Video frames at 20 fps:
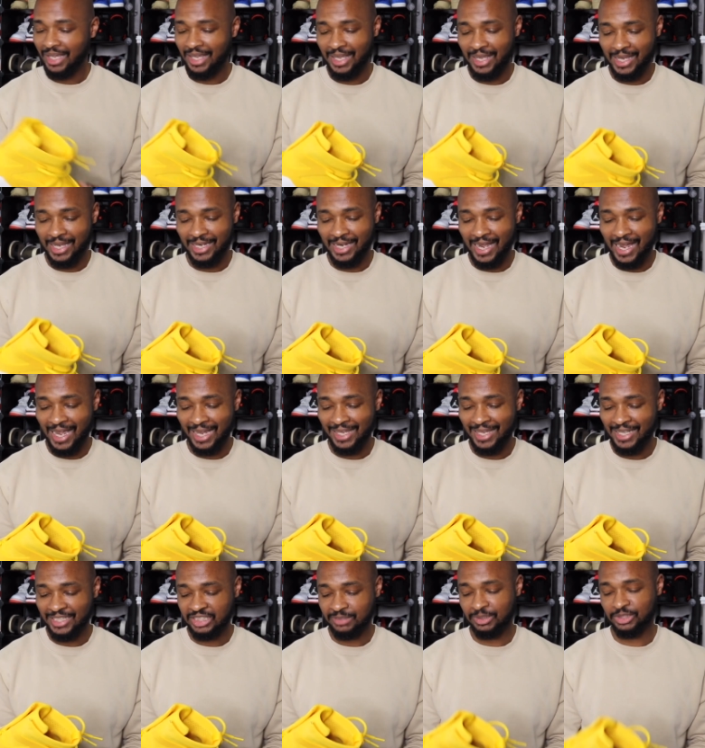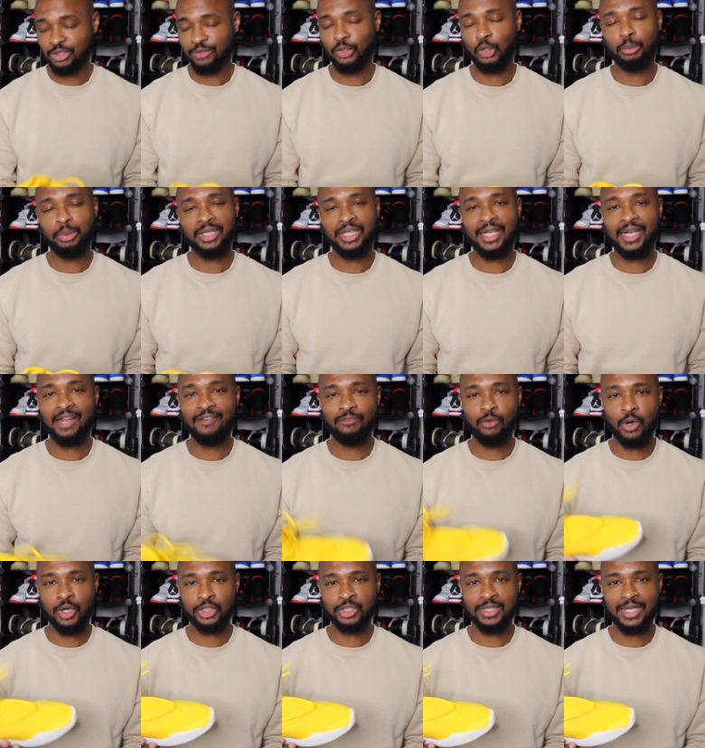And I can't see myself hooping in a
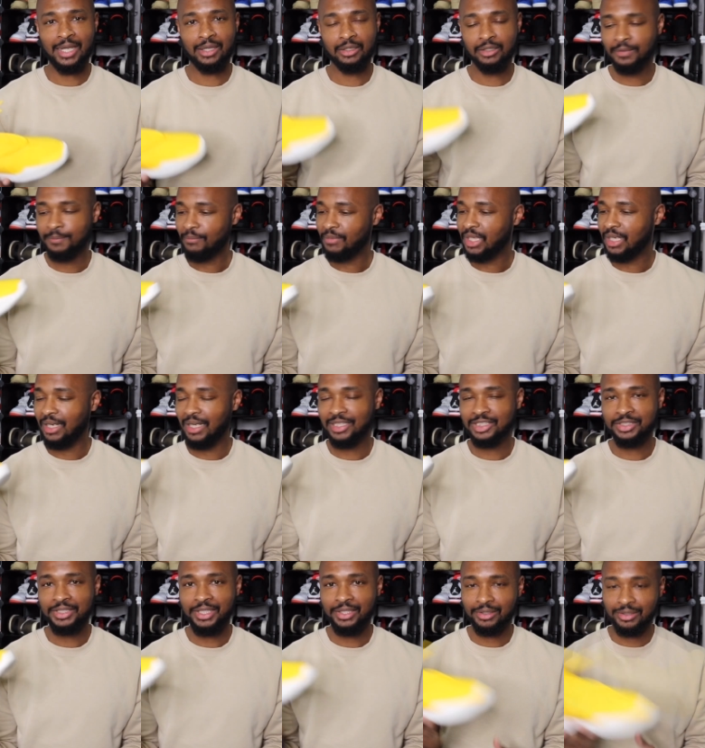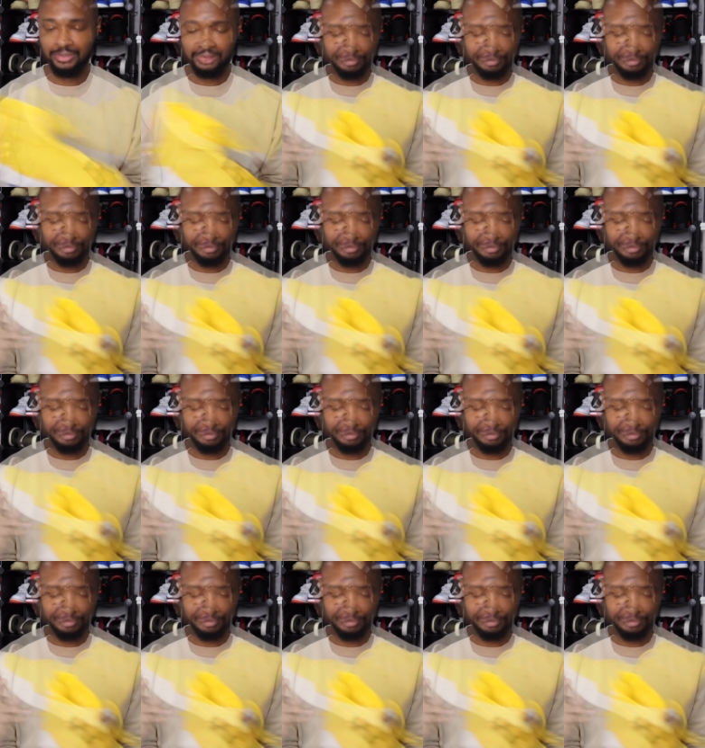$400 sneaker.